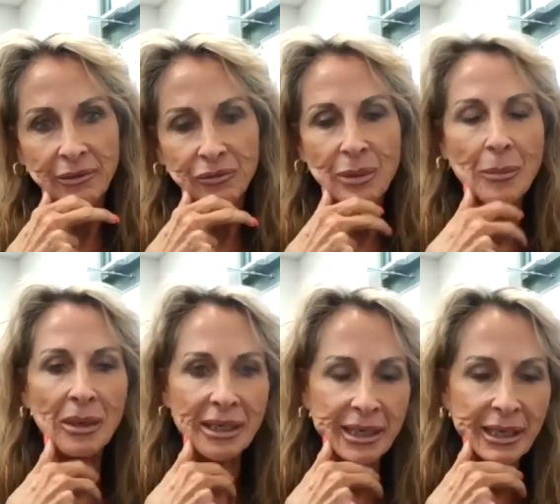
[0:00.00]
every
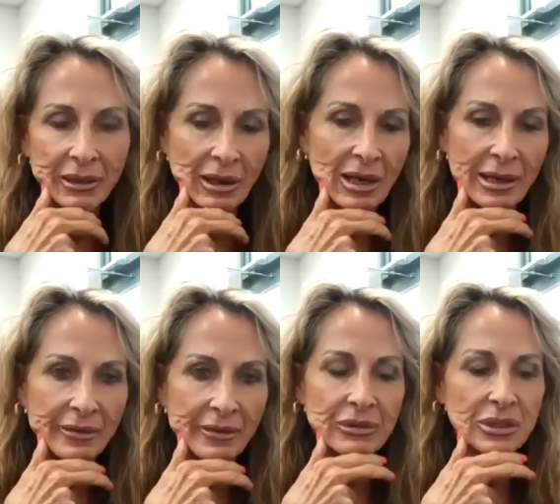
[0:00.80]
Monday live.